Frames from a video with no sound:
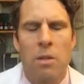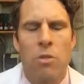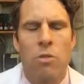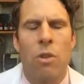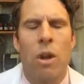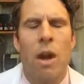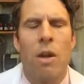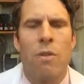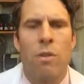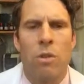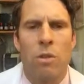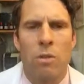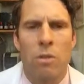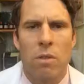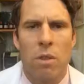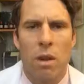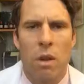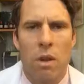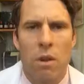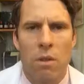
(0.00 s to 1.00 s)

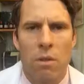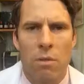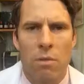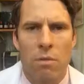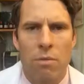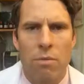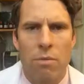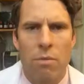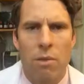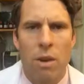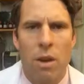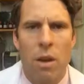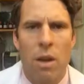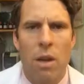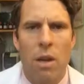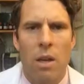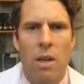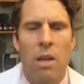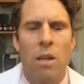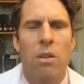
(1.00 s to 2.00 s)
drivers of
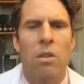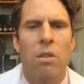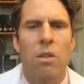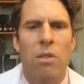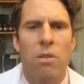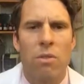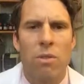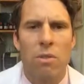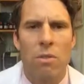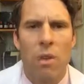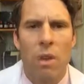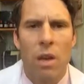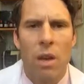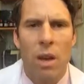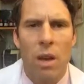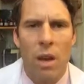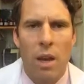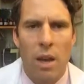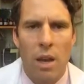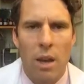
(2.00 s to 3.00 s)
illness
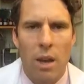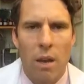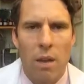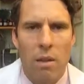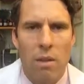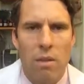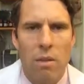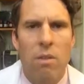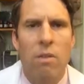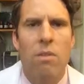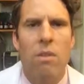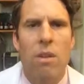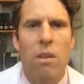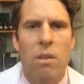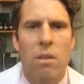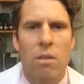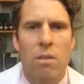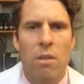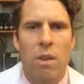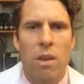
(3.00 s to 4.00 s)
and
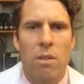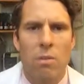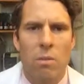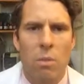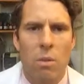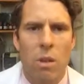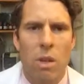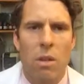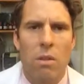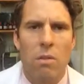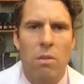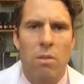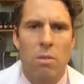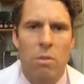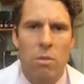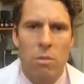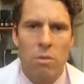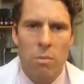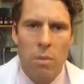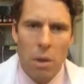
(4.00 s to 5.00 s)
disease as it relates
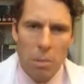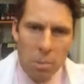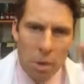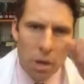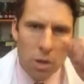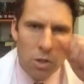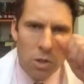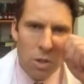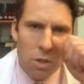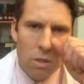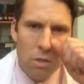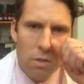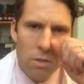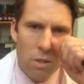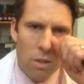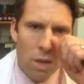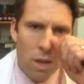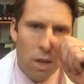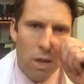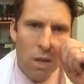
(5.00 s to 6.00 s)
to my
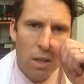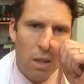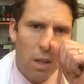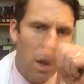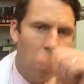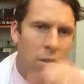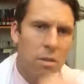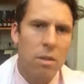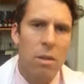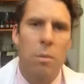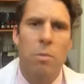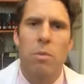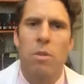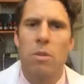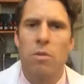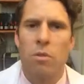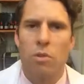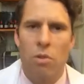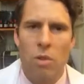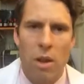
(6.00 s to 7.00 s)
patients, the concepts
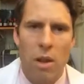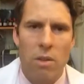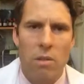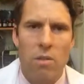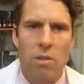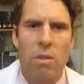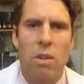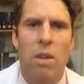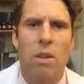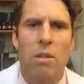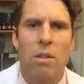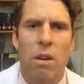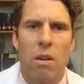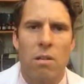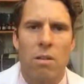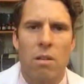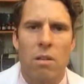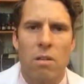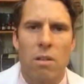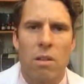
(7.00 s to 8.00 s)
of stress and
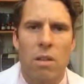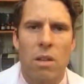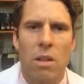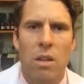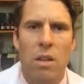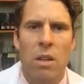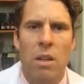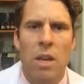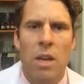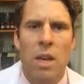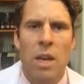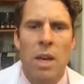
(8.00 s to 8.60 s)
toxicity.